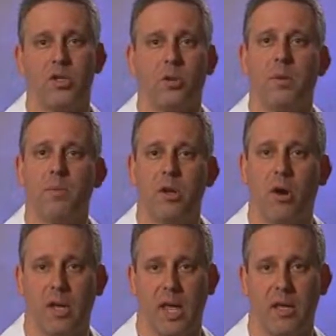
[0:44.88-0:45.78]
During
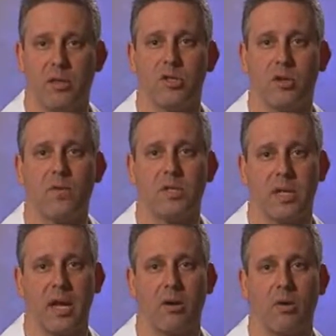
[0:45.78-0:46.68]
PRK, the
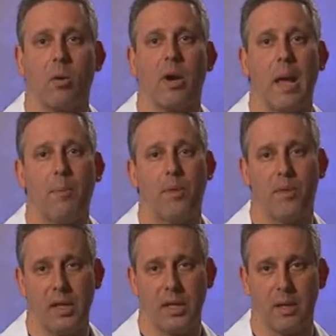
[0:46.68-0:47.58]
surface layer or
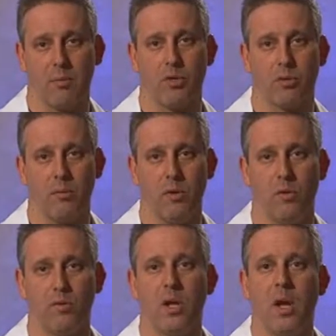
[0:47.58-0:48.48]
epithelium is
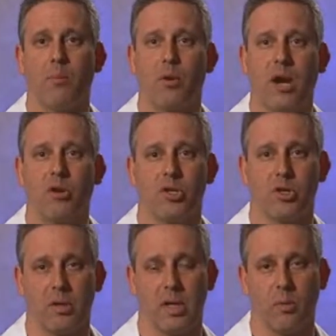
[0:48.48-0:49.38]
removed prior to
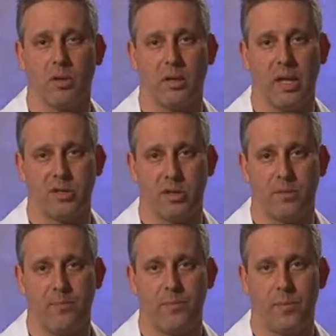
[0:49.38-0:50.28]
treating with the laser.